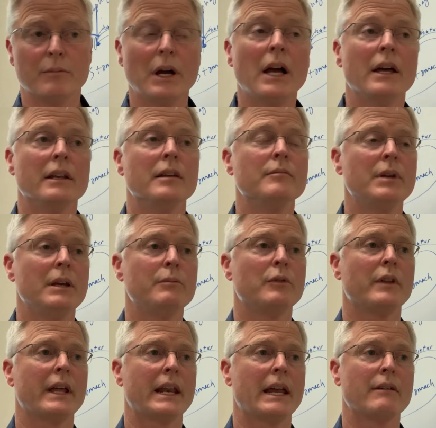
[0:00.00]
But in people
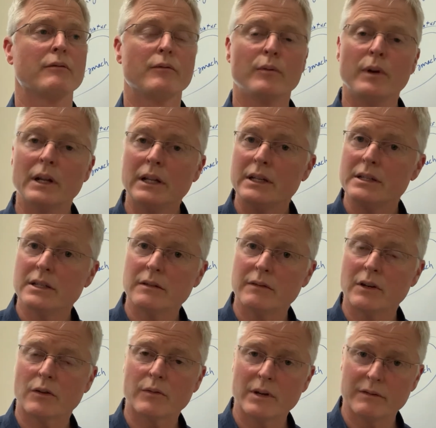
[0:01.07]
that have really
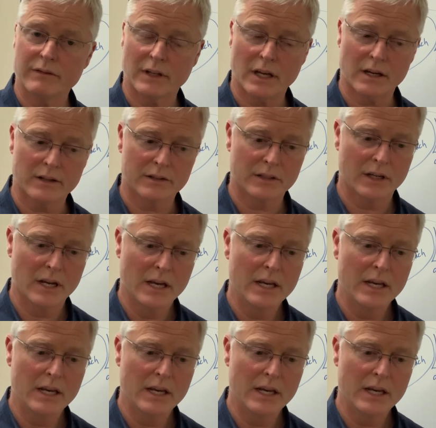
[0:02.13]
severe reflux